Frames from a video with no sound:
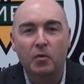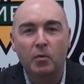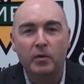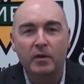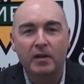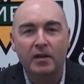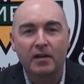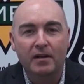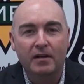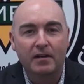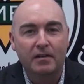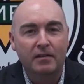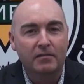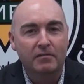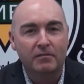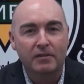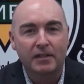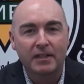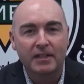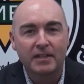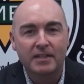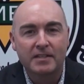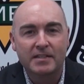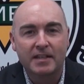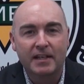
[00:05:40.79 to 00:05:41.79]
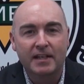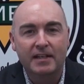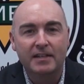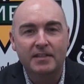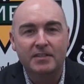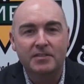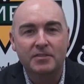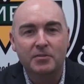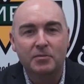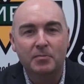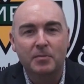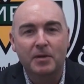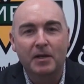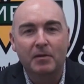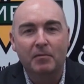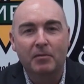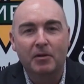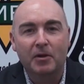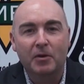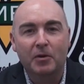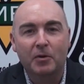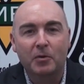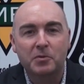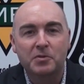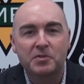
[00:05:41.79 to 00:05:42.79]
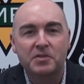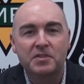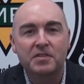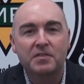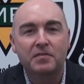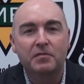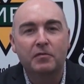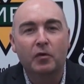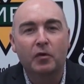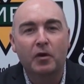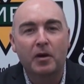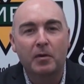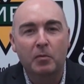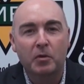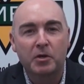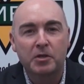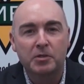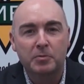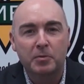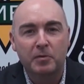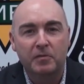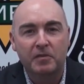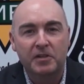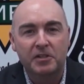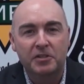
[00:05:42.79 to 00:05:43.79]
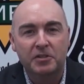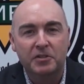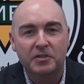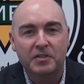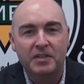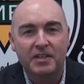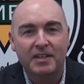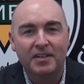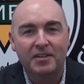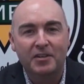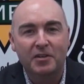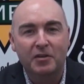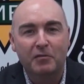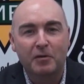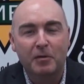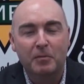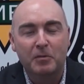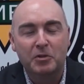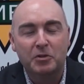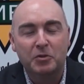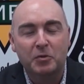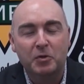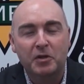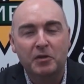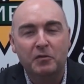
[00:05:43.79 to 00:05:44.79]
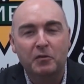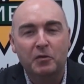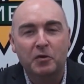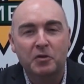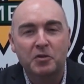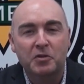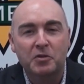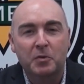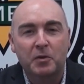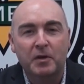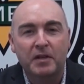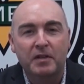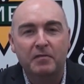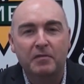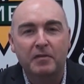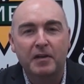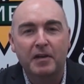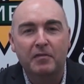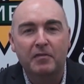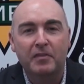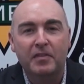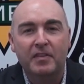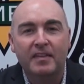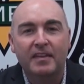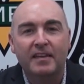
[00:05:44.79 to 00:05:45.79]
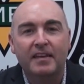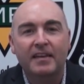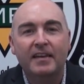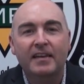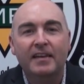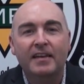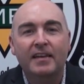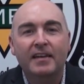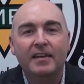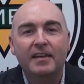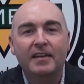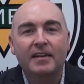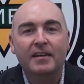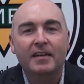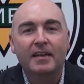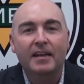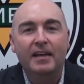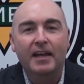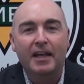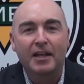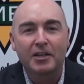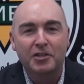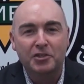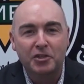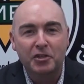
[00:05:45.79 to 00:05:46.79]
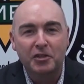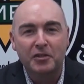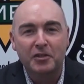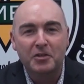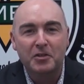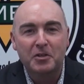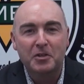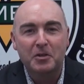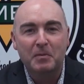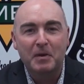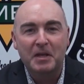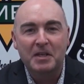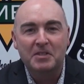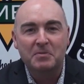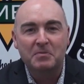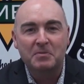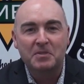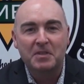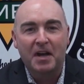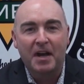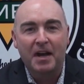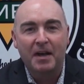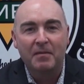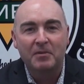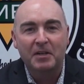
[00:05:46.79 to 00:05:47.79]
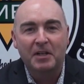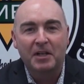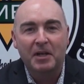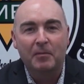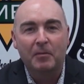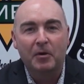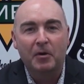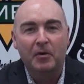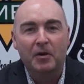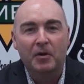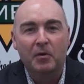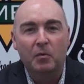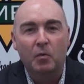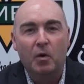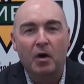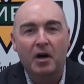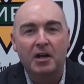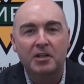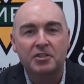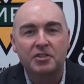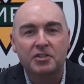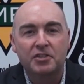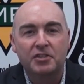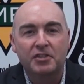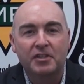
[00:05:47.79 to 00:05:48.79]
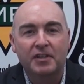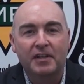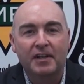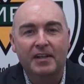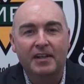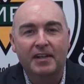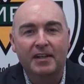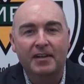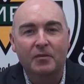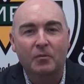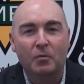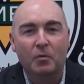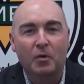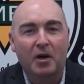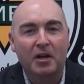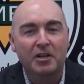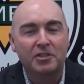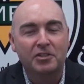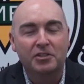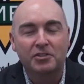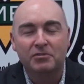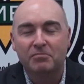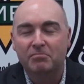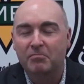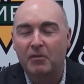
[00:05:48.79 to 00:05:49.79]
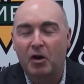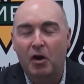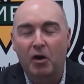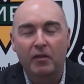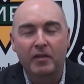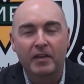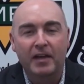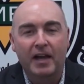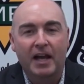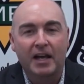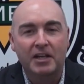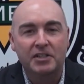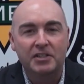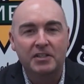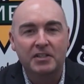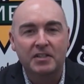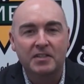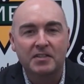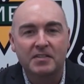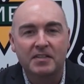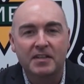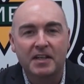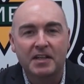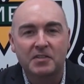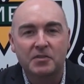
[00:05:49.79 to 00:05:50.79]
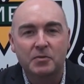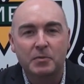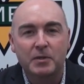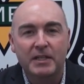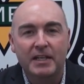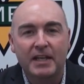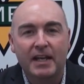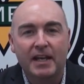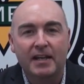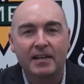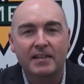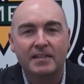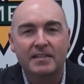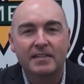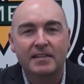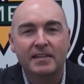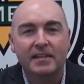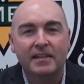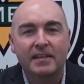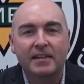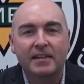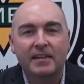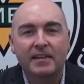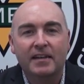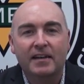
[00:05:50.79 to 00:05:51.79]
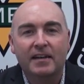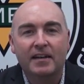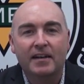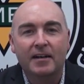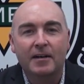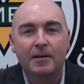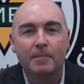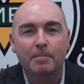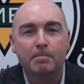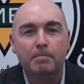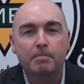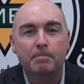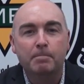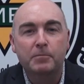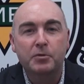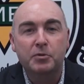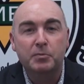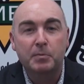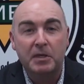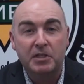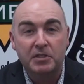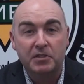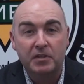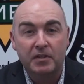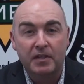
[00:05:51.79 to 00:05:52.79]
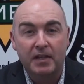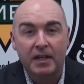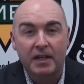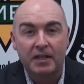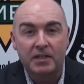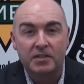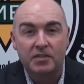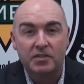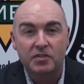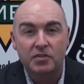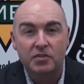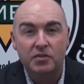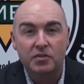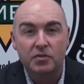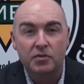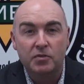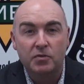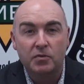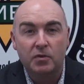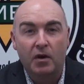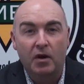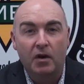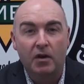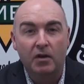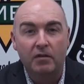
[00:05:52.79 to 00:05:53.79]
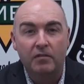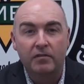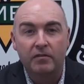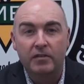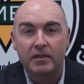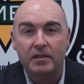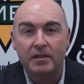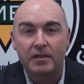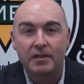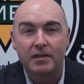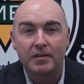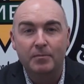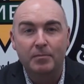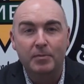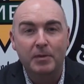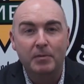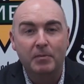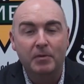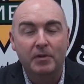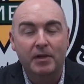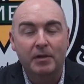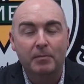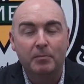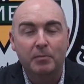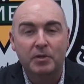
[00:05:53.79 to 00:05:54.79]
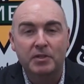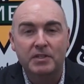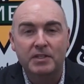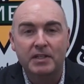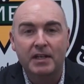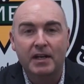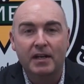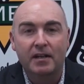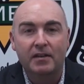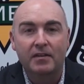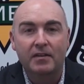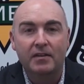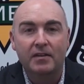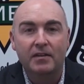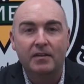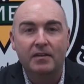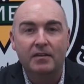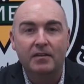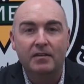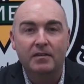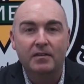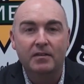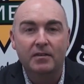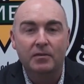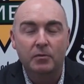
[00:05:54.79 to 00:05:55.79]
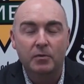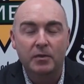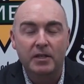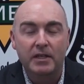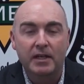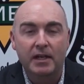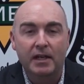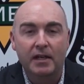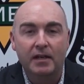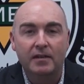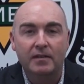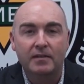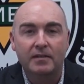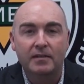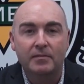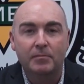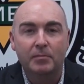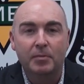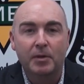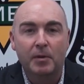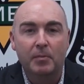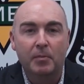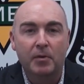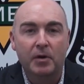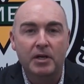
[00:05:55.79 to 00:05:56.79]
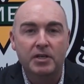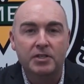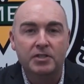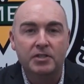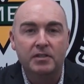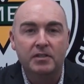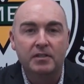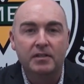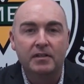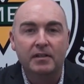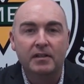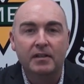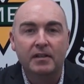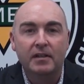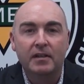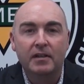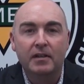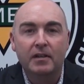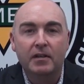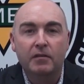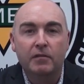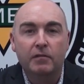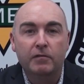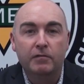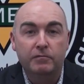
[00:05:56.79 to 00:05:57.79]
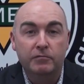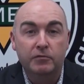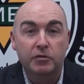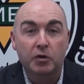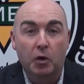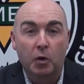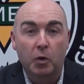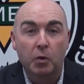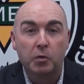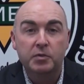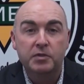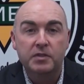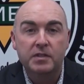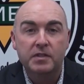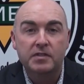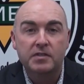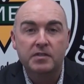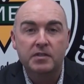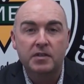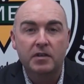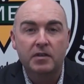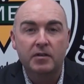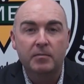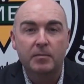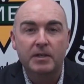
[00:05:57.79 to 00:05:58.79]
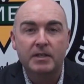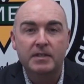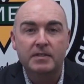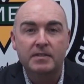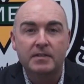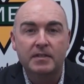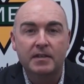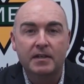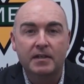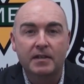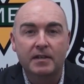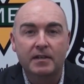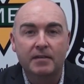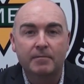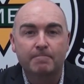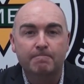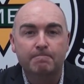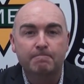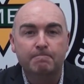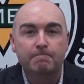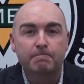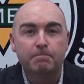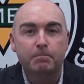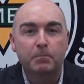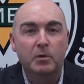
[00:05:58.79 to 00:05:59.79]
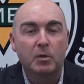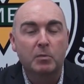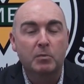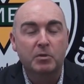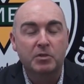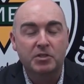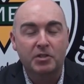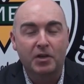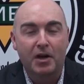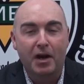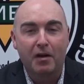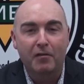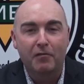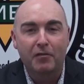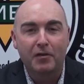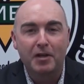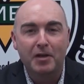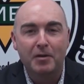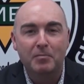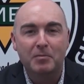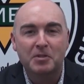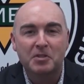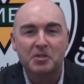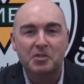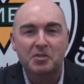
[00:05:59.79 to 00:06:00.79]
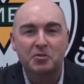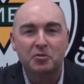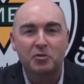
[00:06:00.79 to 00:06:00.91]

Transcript: We are really excited to be able to host 4A Boys Provincials here November 24th, 25th. Ensure that you can make some time to come out and watch uh, watch all the action this next weekend. Um, special thanks to all of the people that put together the, the weekend in preparation to host this tournament. Um, Mr. Heffernan, Mrs.